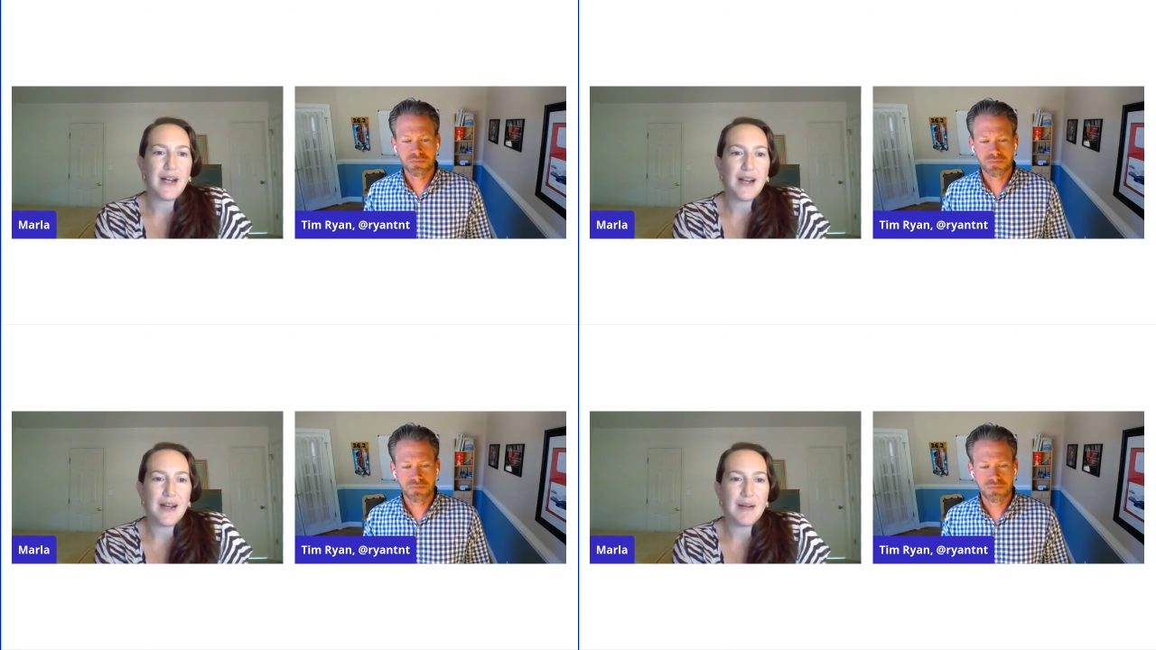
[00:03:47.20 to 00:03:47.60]

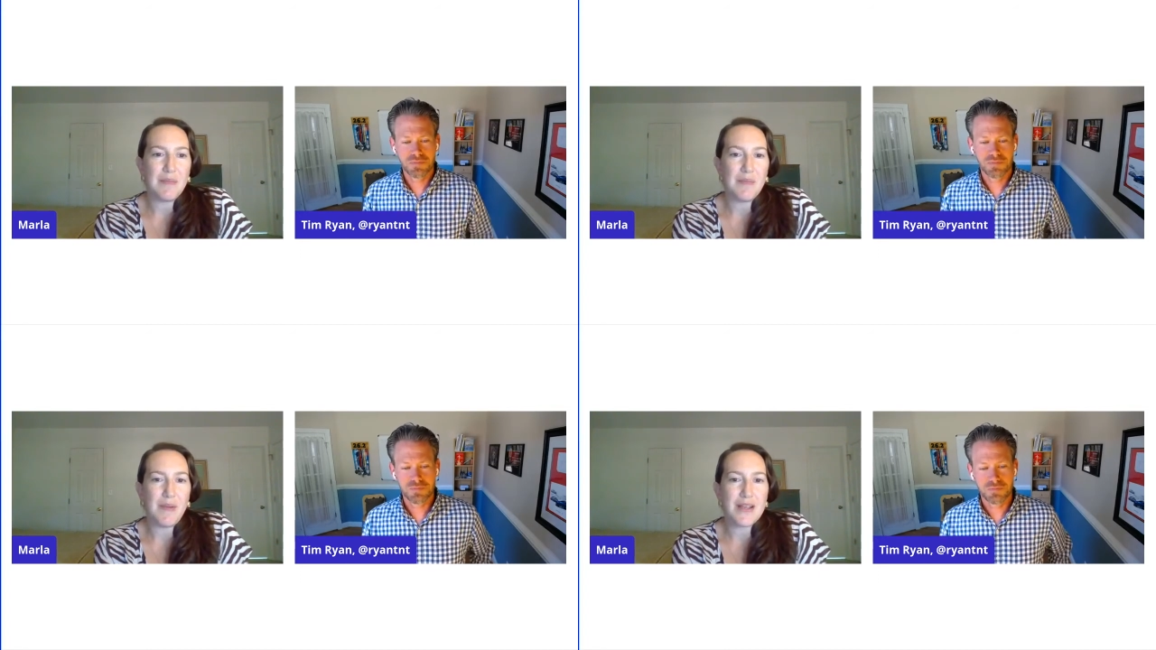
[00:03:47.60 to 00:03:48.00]

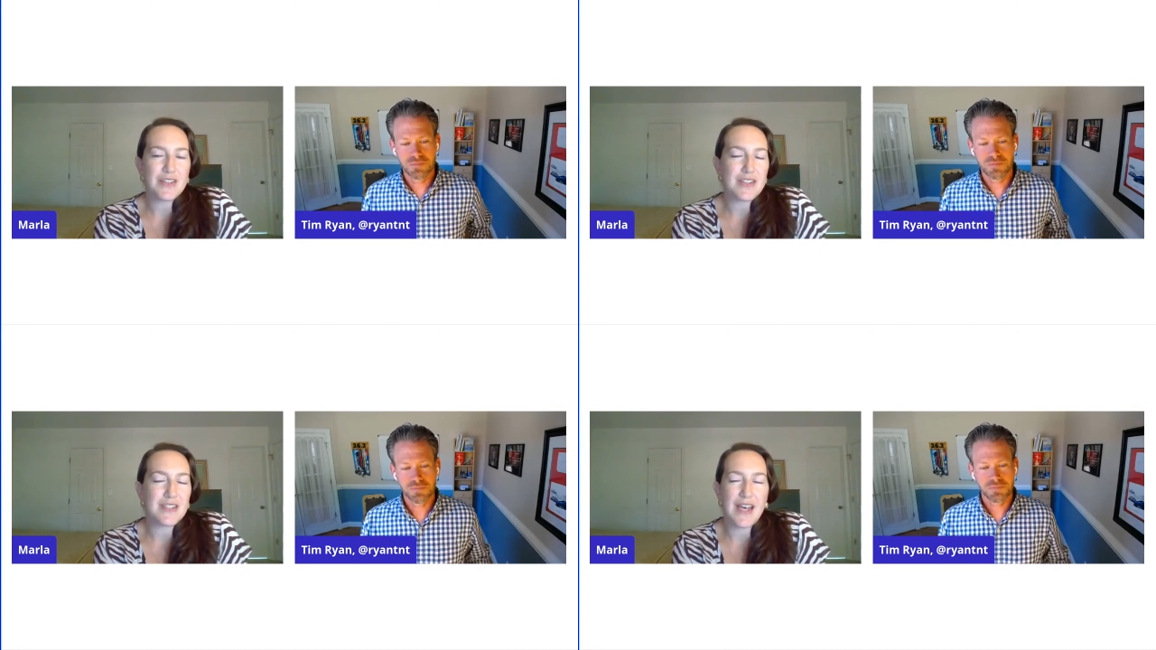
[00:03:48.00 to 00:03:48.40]
Speaker 1: um, I
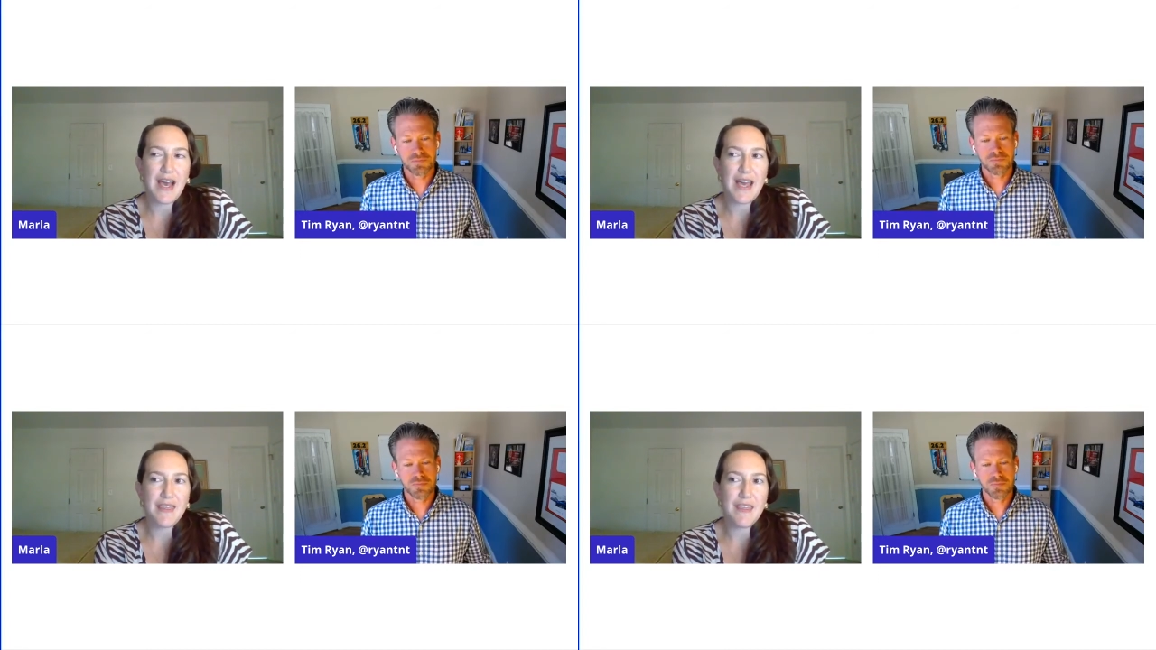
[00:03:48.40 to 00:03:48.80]
just,
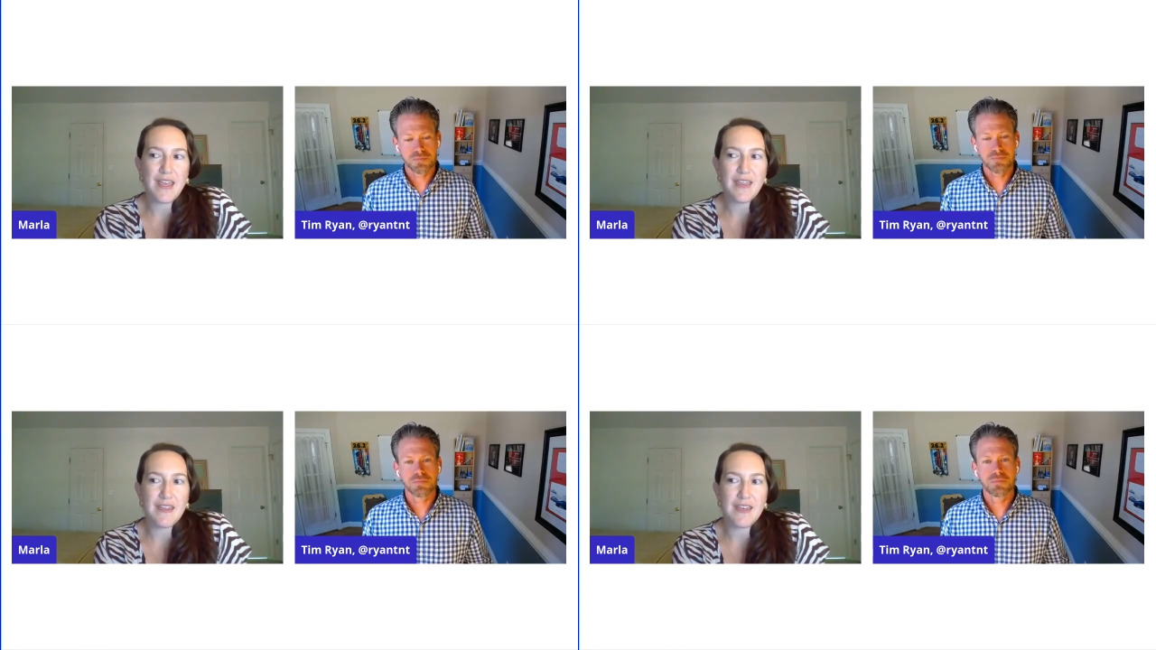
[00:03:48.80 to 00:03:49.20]
I
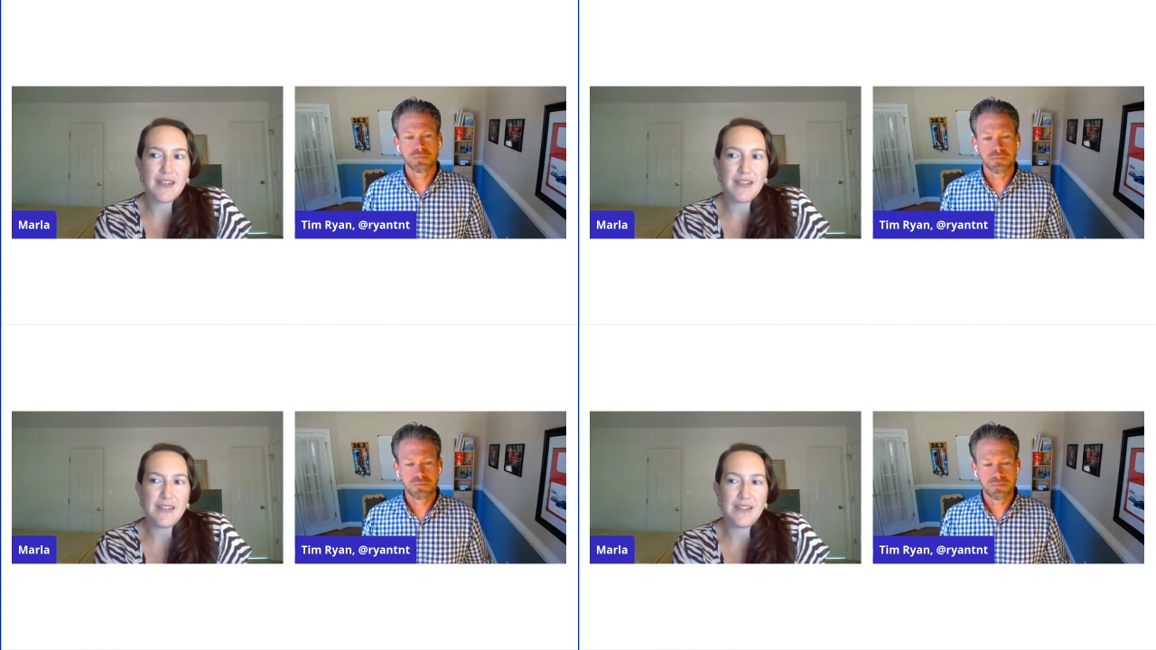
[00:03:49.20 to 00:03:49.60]
think
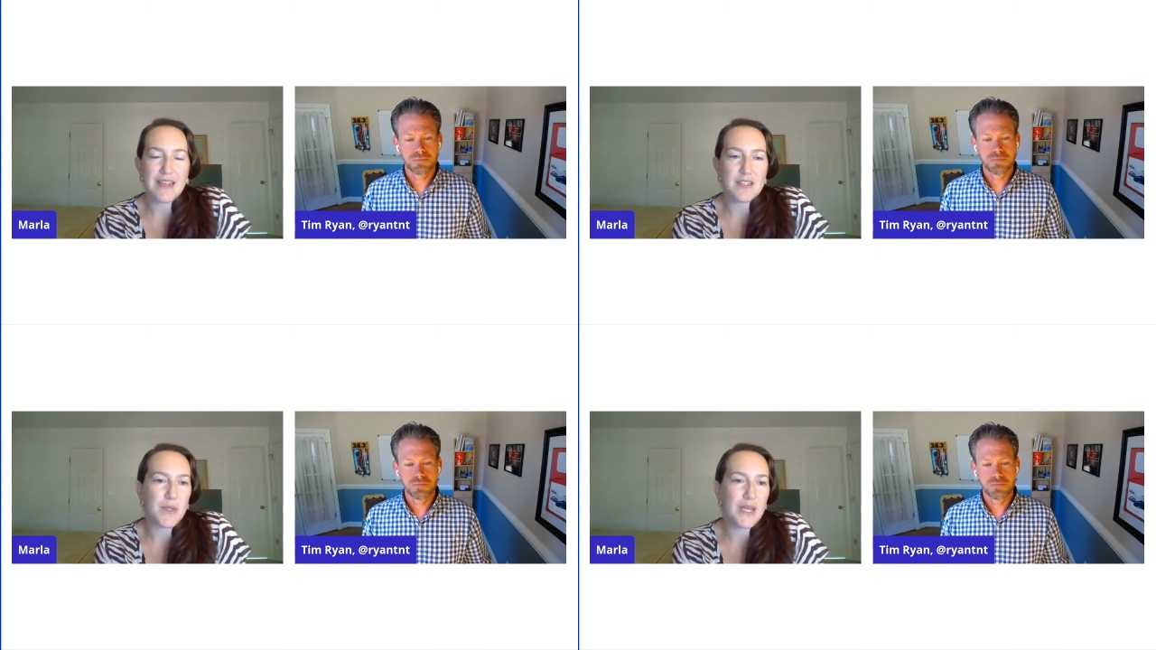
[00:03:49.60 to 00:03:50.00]
that yes,